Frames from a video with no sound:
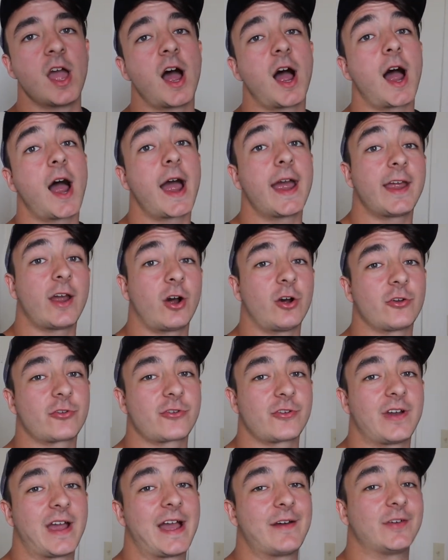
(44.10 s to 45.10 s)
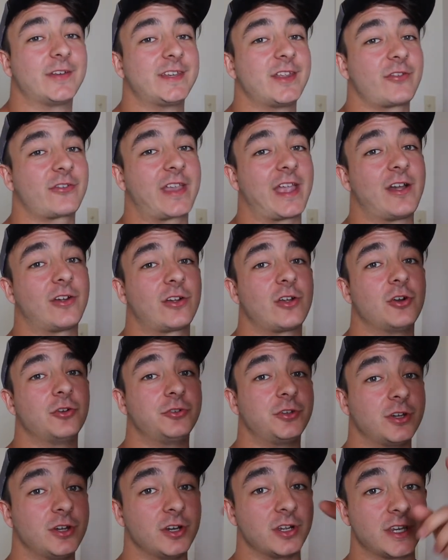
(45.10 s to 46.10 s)
I also have a discount code
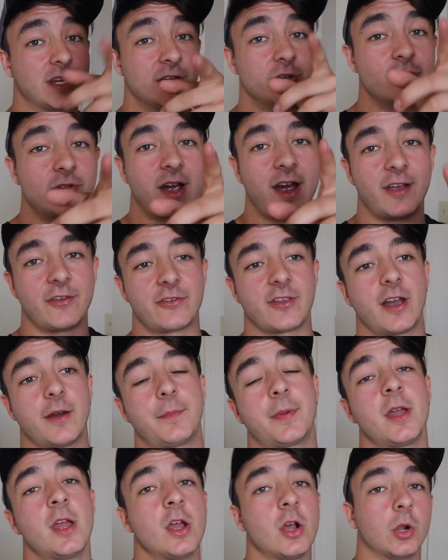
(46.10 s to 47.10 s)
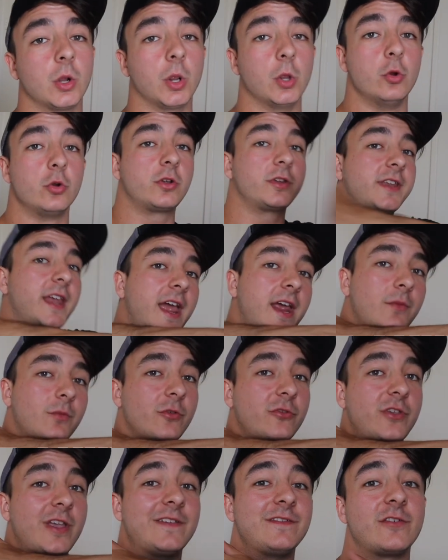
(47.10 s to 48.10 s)
to hook you guys up. Luke10 will
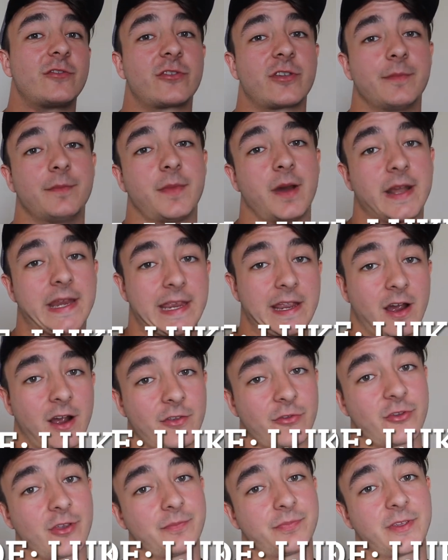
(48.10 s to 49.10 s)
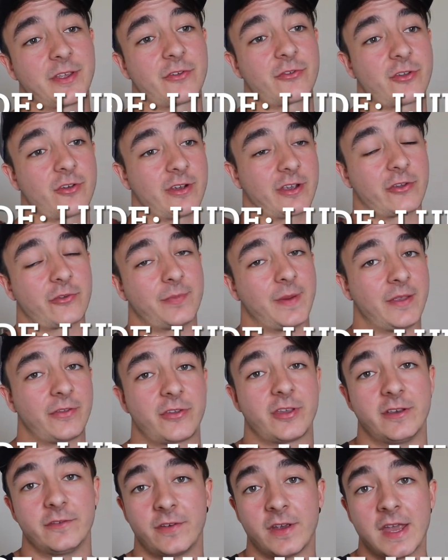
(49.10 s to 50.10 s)
save you some money on something so
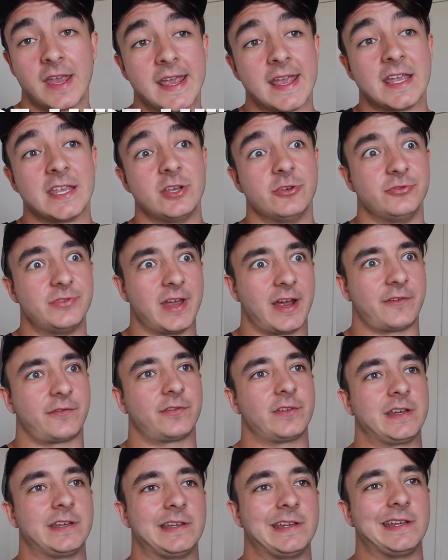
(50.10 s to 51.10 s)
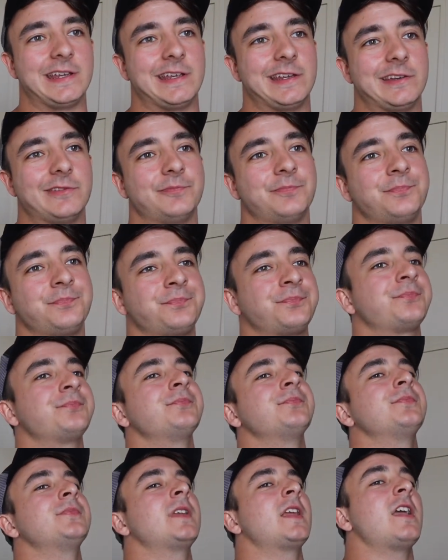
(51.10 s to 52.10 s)
expensive. You definitely need
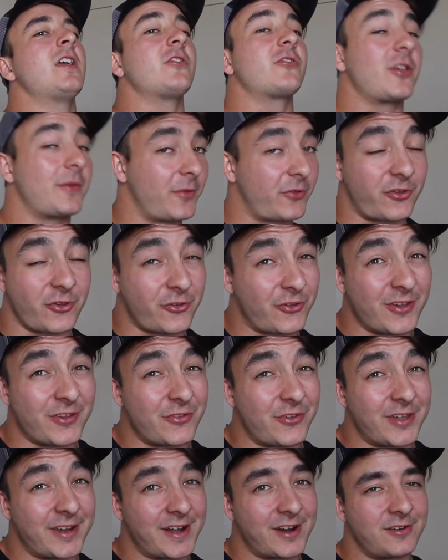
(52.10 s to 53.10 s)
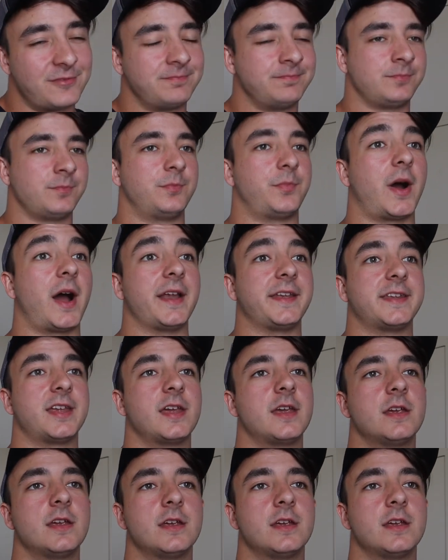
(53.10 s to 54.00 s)
some assistance, you know. But